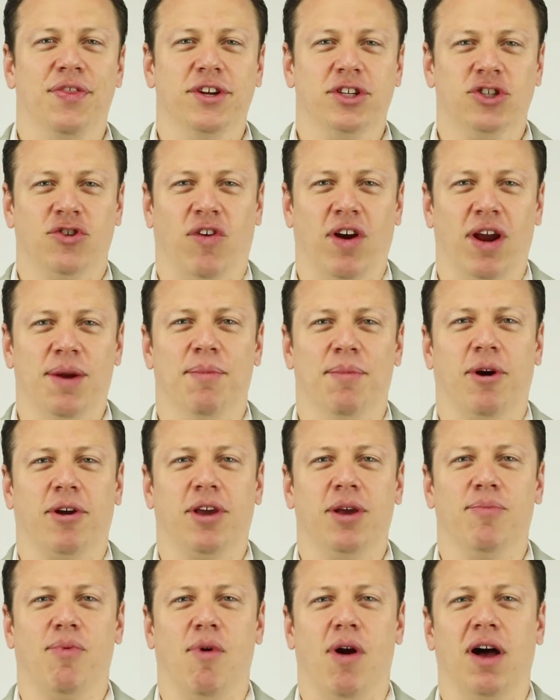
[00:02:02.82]
the
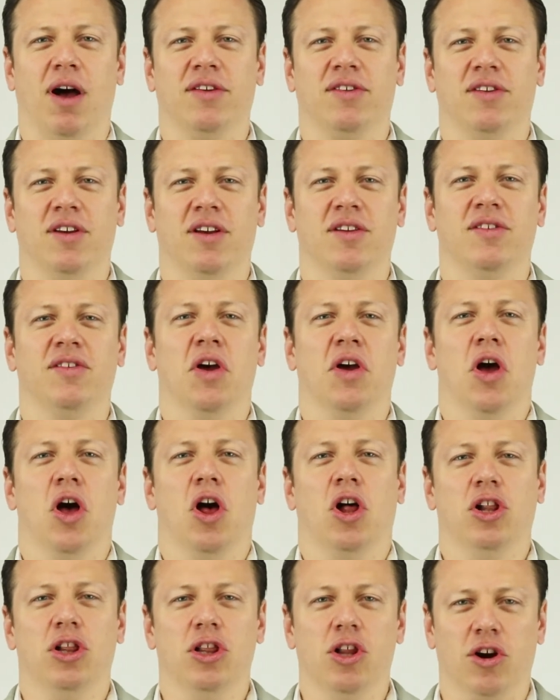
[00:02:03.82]
trademarking process
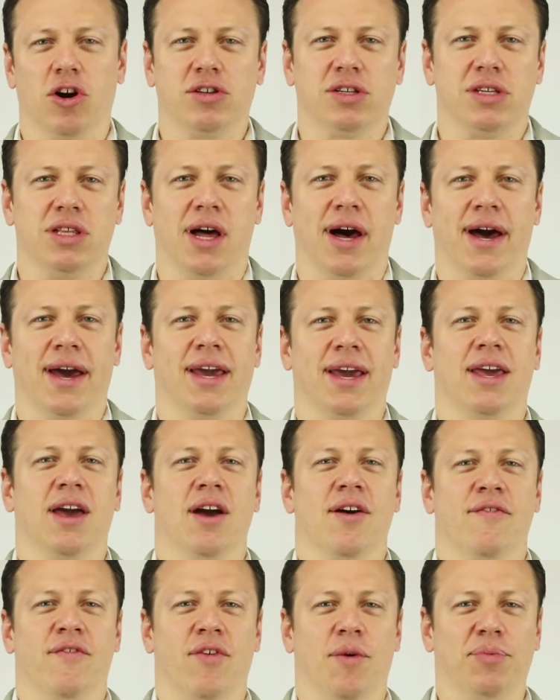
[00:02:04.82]
looks like
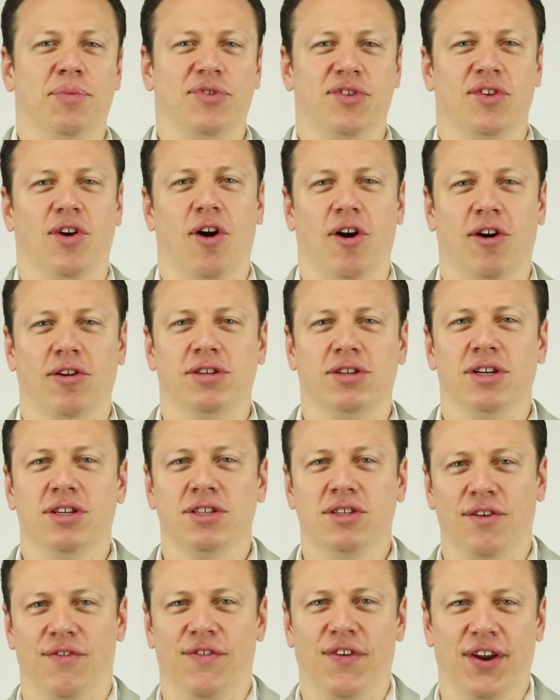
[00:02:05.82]
from start
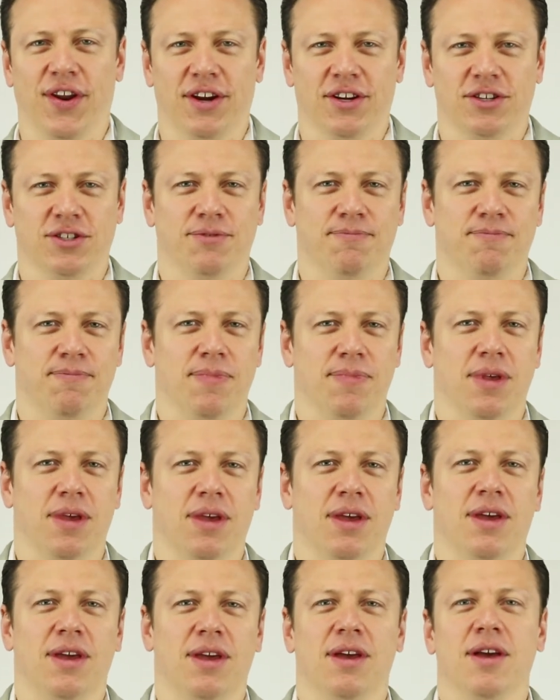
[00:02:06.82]
to finish.
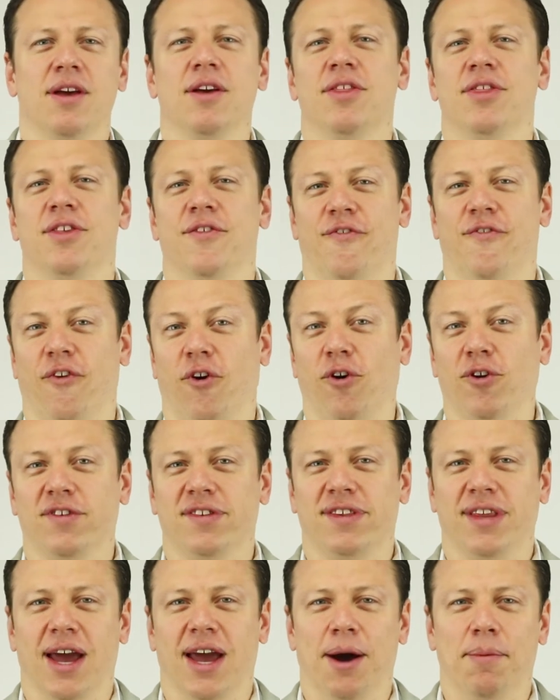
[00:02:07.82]
The
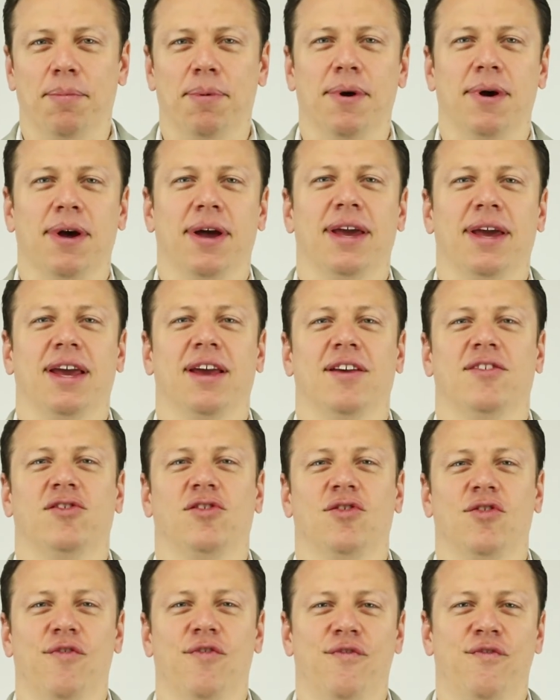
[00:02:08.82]
first step is
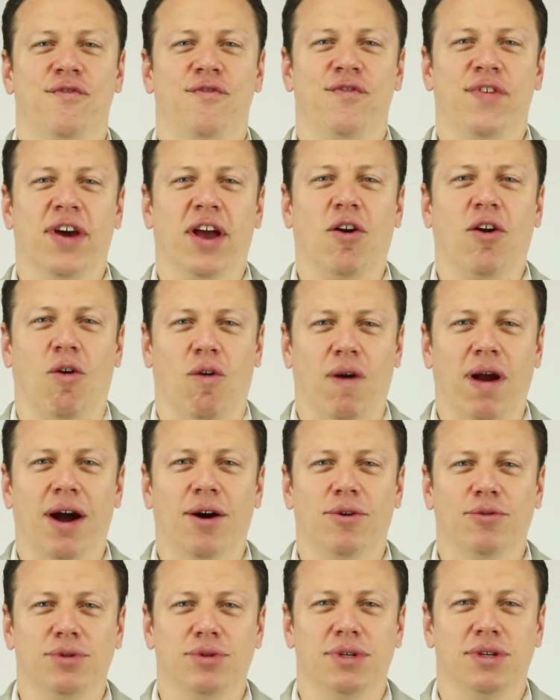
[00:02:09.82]
to figure
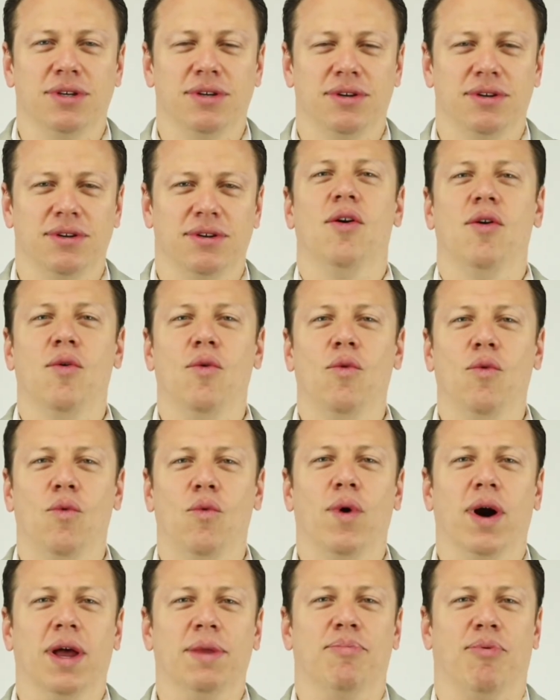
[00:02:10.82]
out
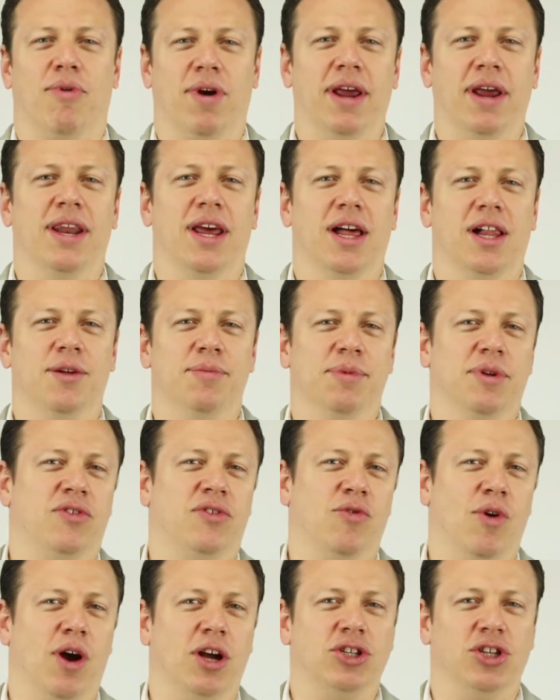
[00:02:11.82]
what brand
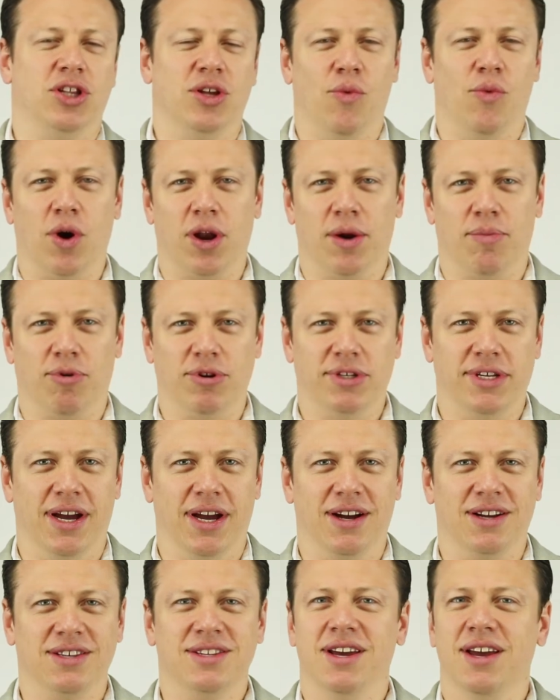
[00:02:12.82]
elements you actually want to
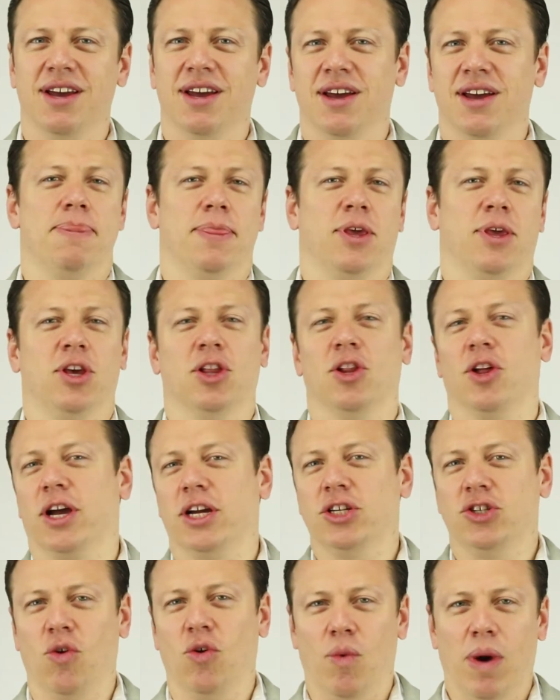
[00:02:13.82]
protect. You look
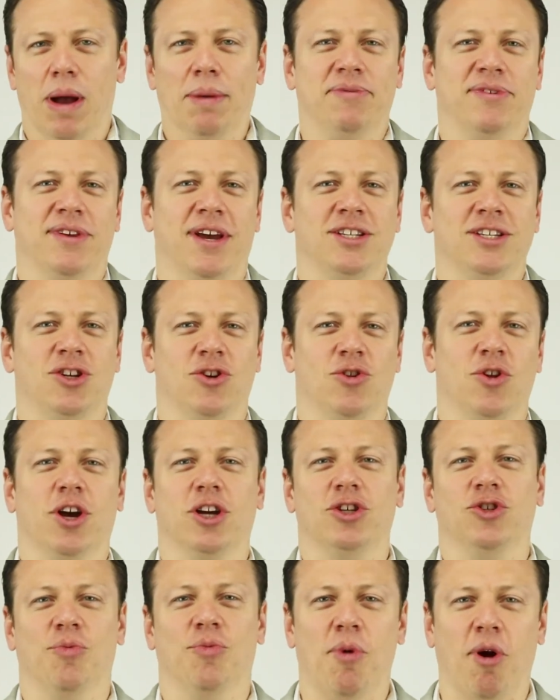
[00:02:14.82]
at your website, you look
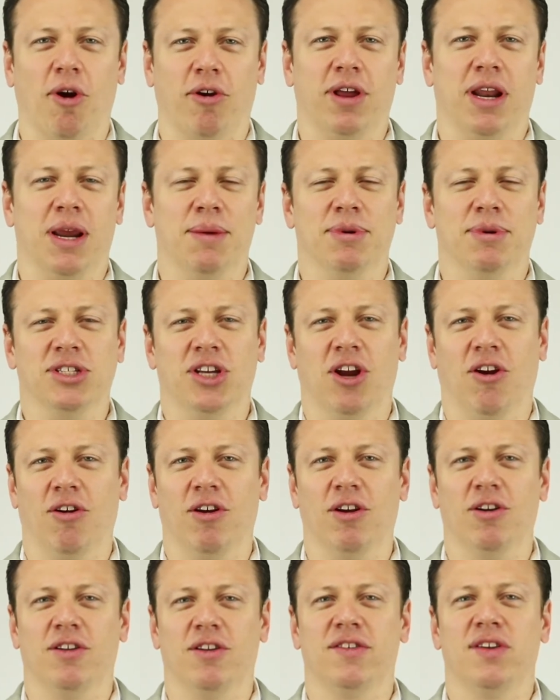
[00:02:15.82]
at your marketing
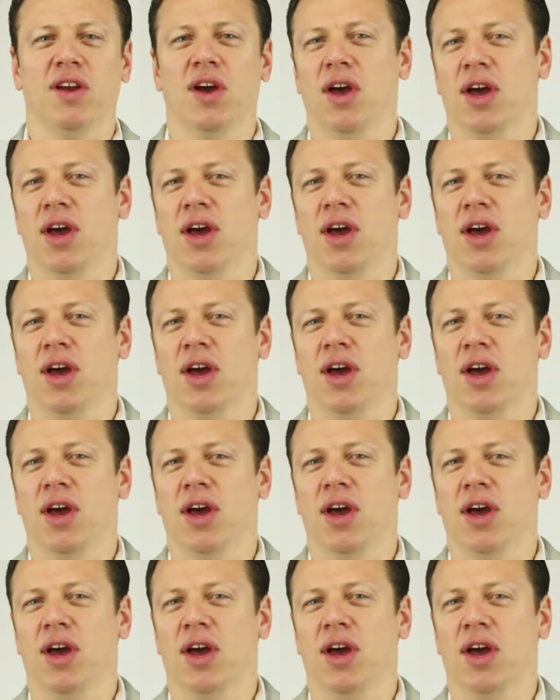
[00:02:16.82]
materials,